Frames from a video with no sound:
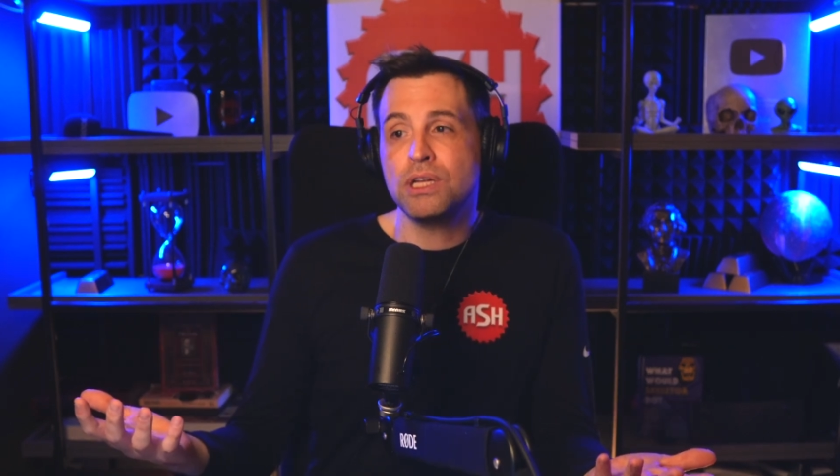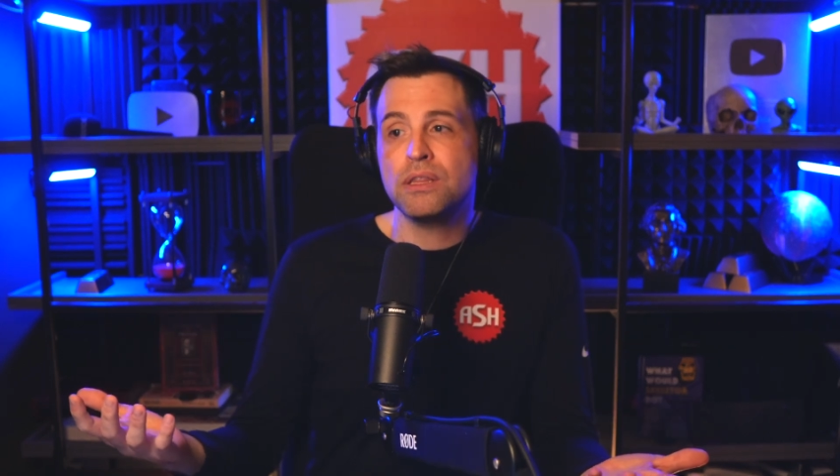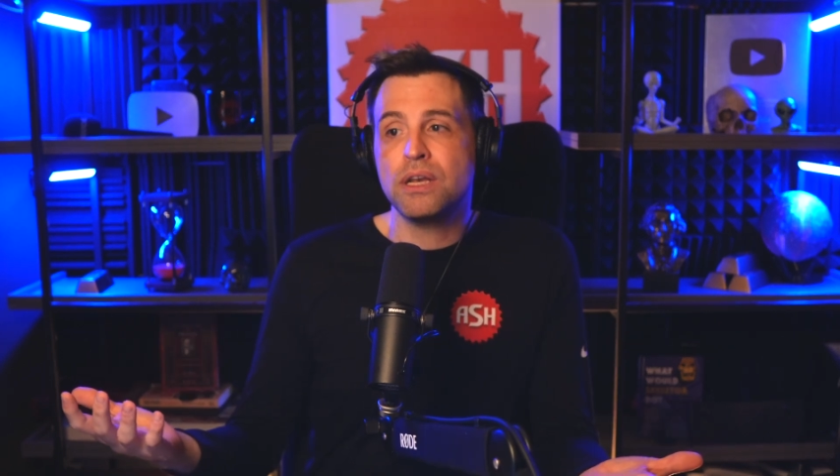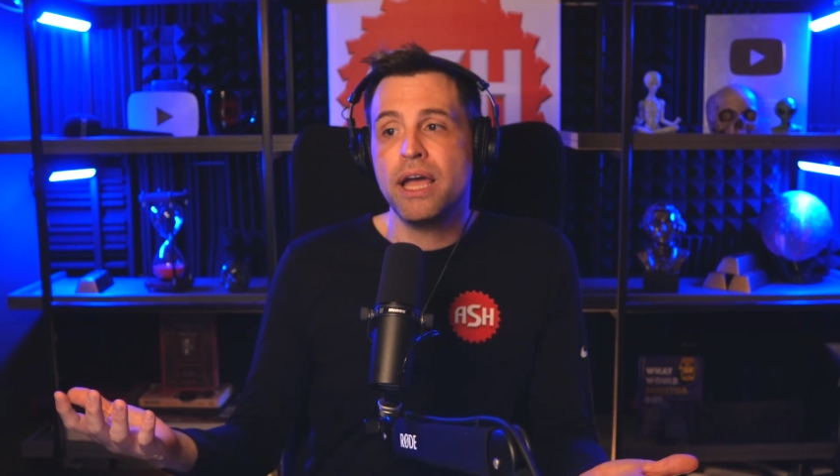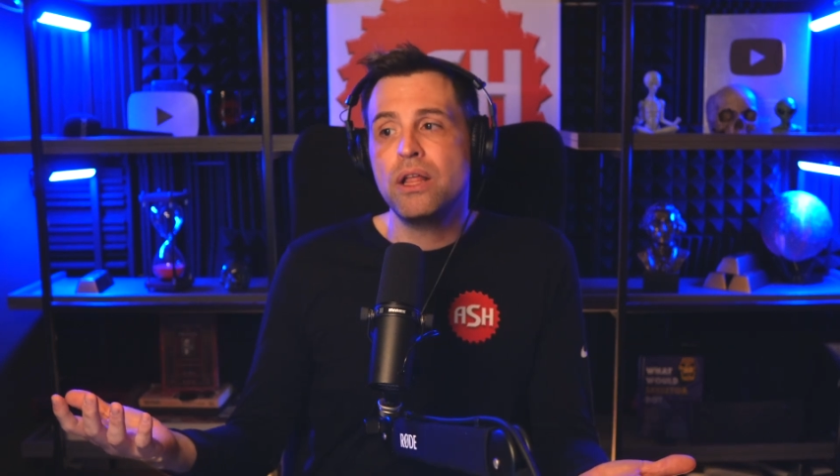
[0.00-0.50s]

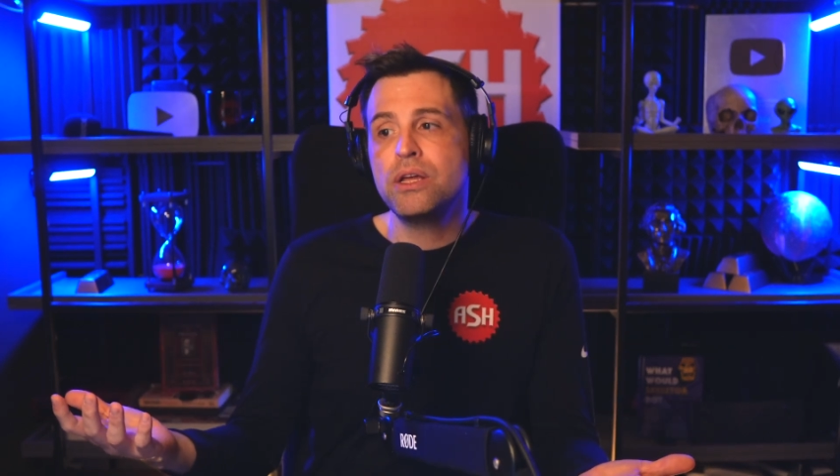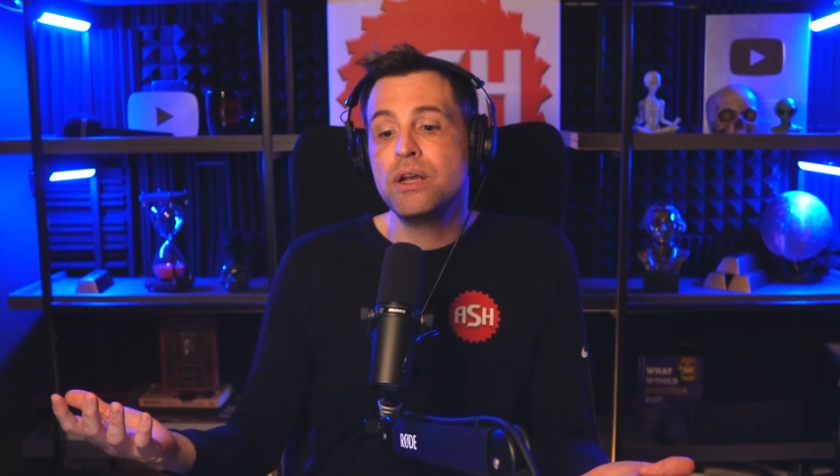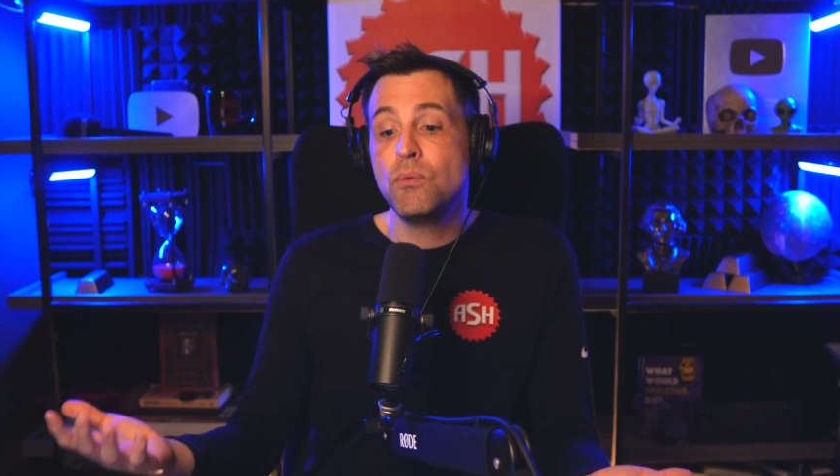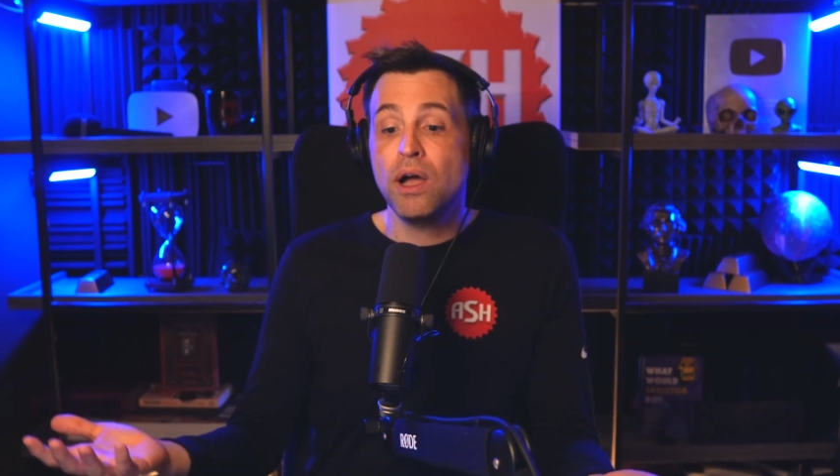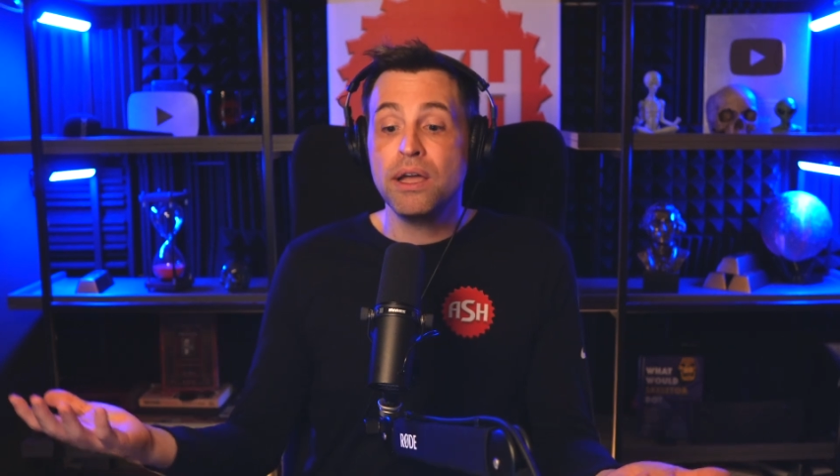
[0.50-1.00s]
Ethan Allen
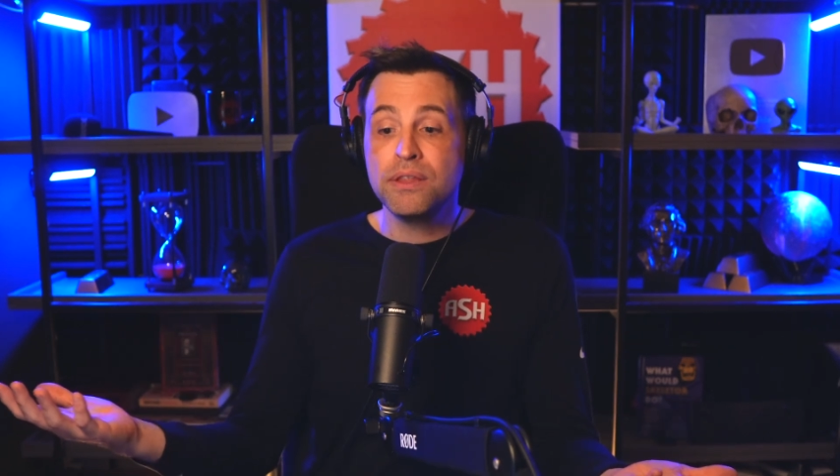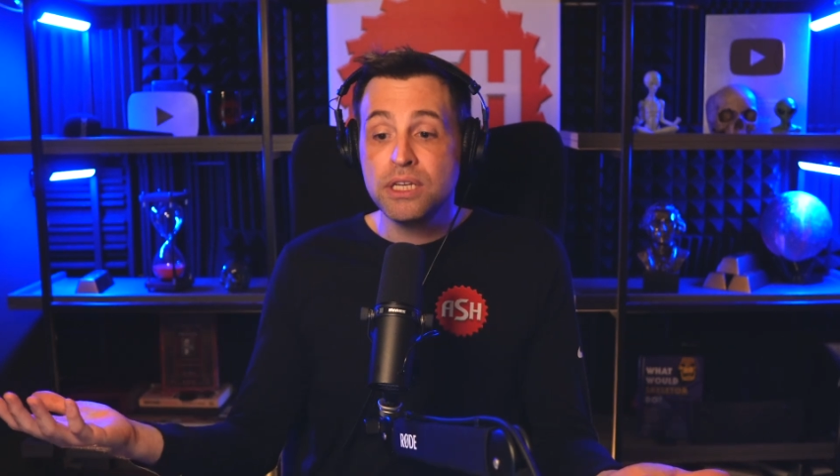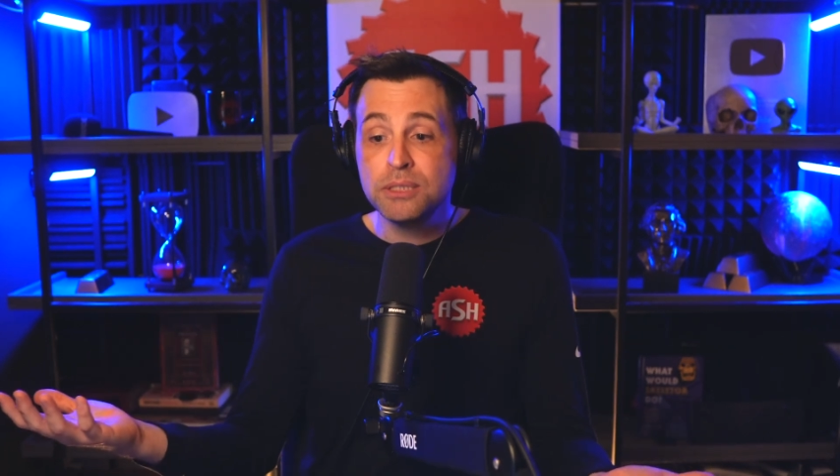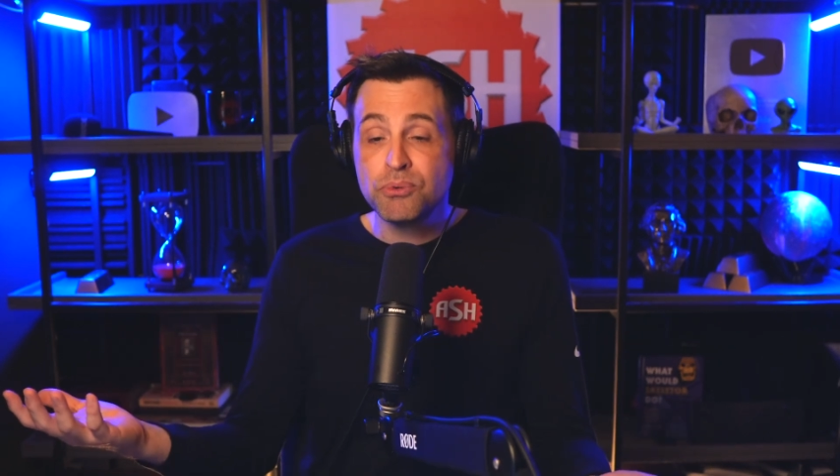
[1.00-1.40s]
and why I think he's